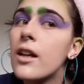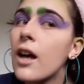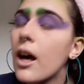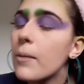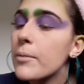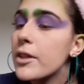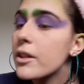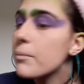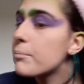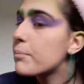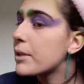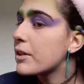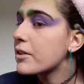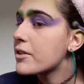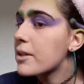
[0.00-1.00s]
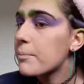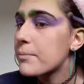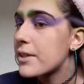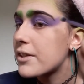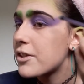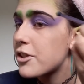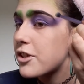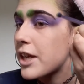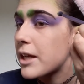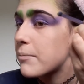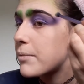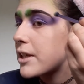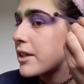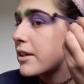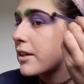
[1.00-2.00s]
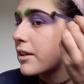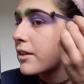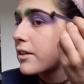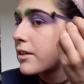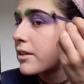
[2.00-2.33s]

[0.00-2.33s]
I'm gonna build up this shape here.